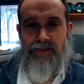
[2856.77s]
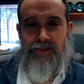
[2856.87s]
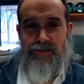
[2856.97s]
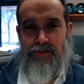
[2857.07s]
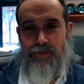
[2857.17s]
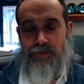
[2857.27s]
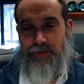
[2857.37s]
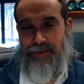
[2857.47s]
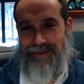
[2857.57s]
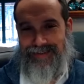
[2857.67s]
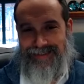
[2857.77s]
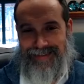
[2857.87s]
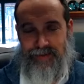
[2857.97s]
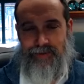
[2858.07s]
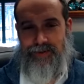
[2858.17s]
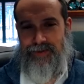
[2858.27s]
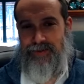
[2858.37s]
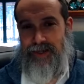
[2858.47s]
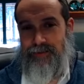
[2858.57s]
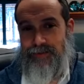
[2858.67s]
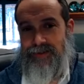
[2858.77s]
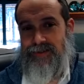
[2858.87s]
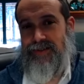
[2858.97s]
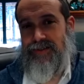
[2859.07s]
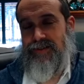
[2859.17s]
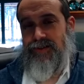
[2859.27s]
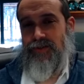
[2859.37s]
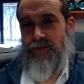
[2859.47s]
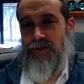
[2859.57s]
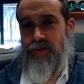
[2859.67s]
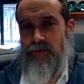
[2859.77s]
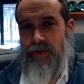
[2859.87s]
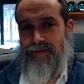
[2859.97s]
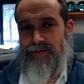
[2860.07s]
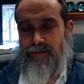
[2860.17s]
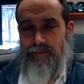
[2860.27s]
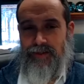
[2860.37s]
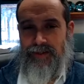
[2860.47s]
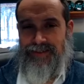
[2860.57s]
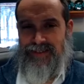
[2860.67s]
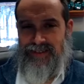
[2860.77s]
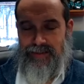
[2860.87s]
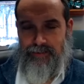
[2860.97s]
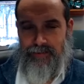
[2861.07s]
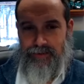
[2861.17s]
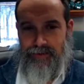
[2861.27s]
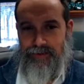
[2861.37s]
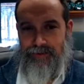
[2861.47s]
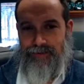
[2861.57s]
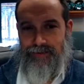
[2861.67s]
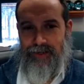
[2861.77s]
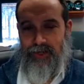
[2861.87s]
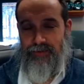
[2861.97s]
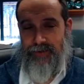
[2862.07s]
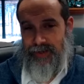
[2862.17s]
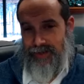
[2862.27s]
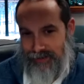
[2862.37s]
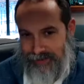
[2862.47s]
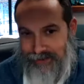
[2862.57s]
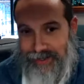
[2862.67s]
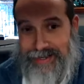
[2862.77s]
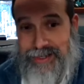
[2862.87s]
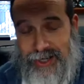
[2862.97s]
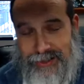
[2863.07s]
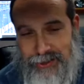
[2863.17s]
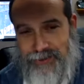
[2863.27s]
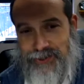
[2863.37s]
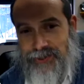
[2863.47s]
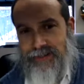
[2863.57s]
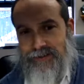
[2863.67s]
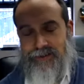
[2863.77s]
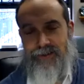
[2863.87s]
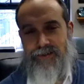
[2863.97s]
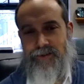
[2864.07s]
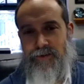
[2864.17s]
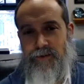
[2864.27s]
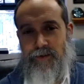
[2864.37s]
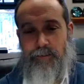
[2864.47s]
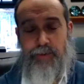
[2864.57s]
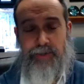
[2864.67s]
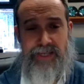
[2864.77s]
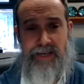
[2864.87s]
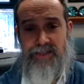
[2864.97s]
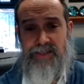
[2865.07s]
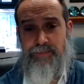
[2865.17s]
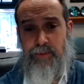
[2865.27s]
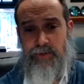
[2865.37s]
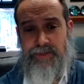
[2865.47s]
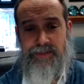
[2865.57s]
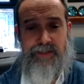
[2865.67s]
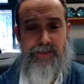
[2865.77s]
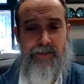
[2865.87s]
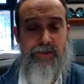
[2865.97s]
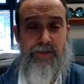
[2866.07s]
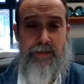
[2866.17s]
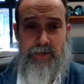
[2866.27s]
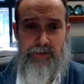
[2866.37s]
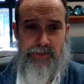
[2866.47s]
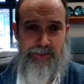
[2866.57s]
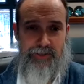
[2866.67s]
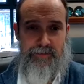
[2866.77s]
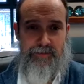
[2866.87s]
So the language of the Talmud is this. So here you have something, it's a symbol of a, a non-kosher entity who puts out its paws and says, no, look, I'm kosher.